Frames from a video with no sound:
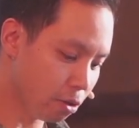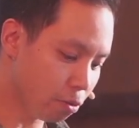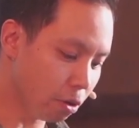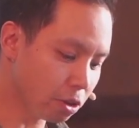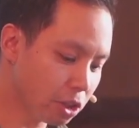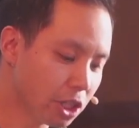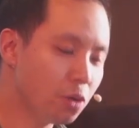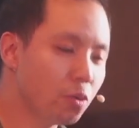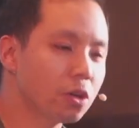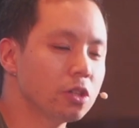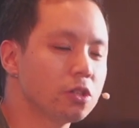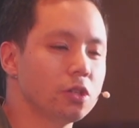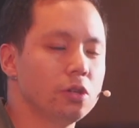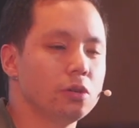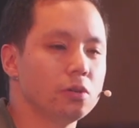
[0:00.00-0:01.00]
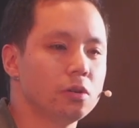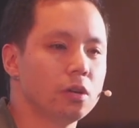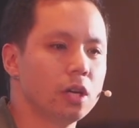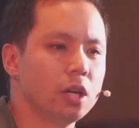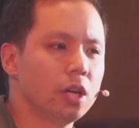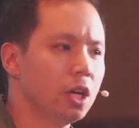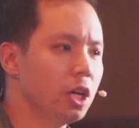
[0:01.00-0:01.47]
What does he want to do?
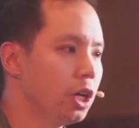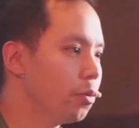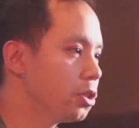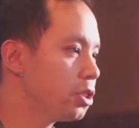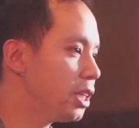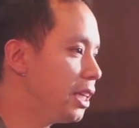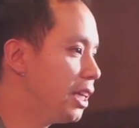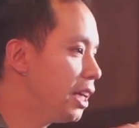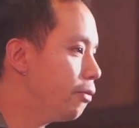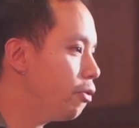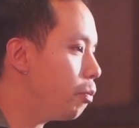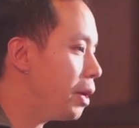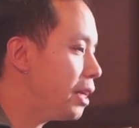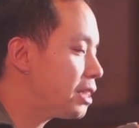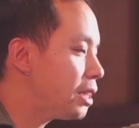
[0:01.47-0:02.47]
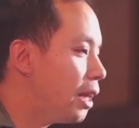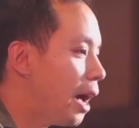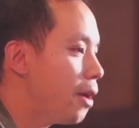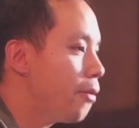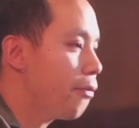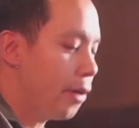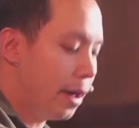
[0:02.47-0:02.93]
He wants to give up his
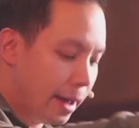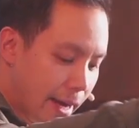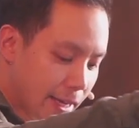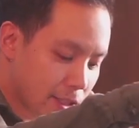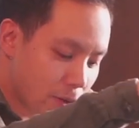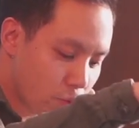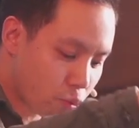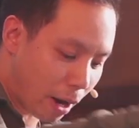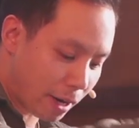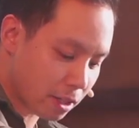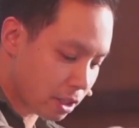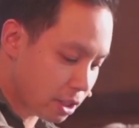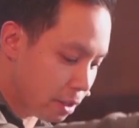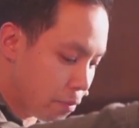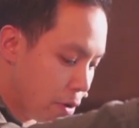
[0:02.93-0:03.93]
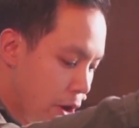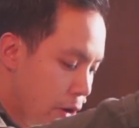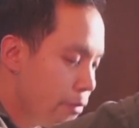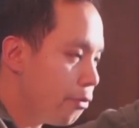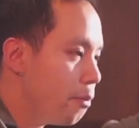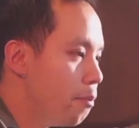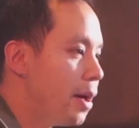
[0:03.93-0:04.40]
life as a ransom
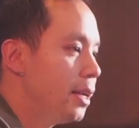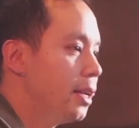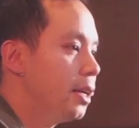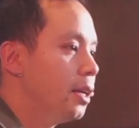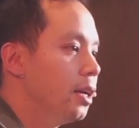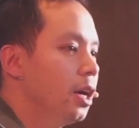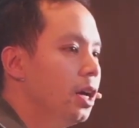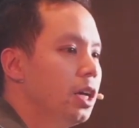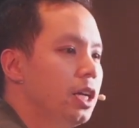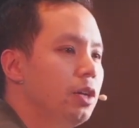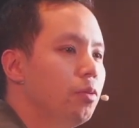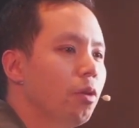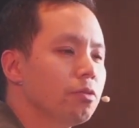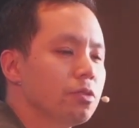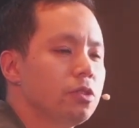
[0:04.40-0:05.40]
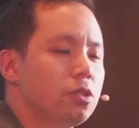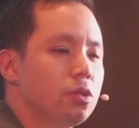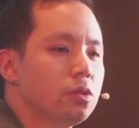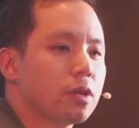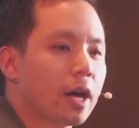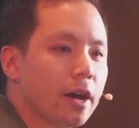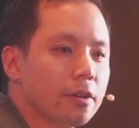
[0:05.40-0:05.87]
for many. He wants
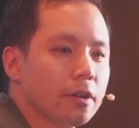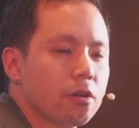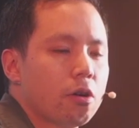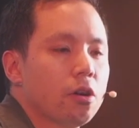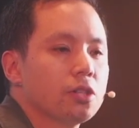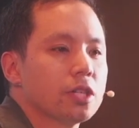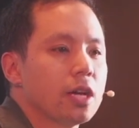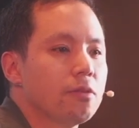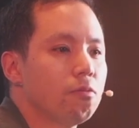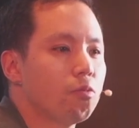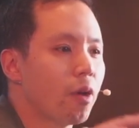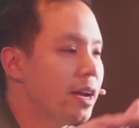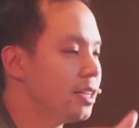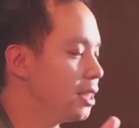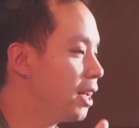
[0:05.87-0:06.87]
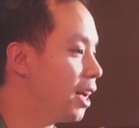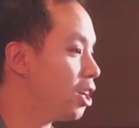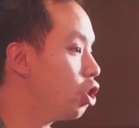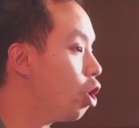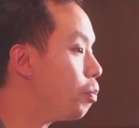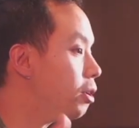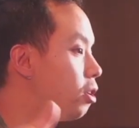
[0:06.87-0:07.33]
to die on the cross and raise
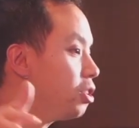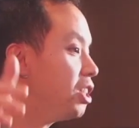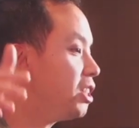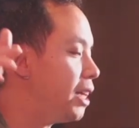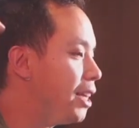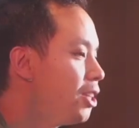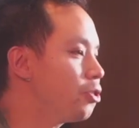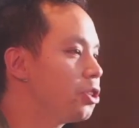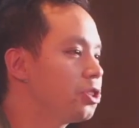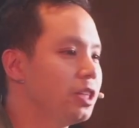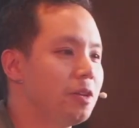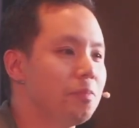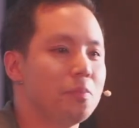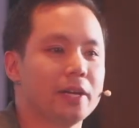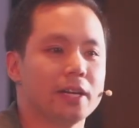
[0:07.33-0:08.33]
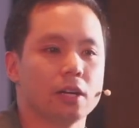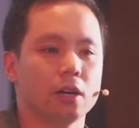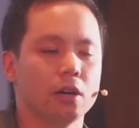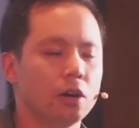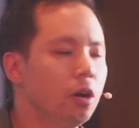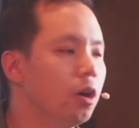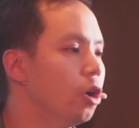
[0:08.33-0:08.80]
again, not because he's interested in being
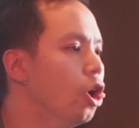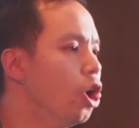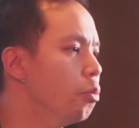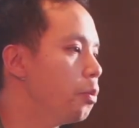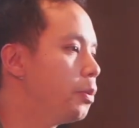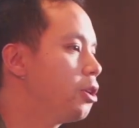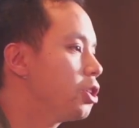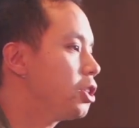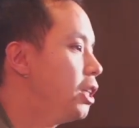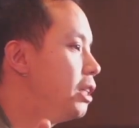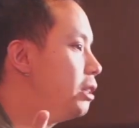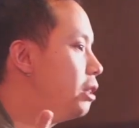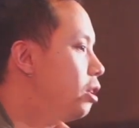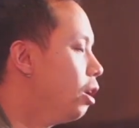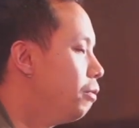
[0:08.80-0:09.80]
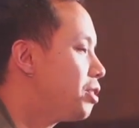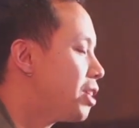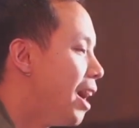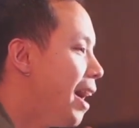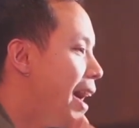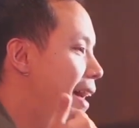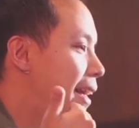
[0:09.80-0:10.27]
hurt, but because he
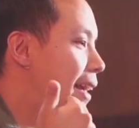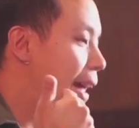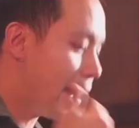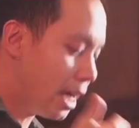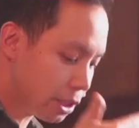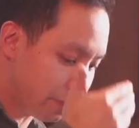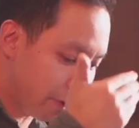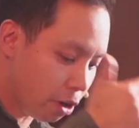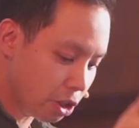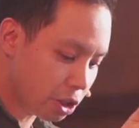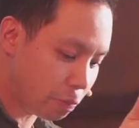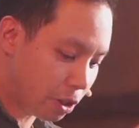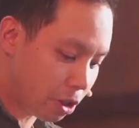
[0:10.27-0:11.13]
loves and cares for us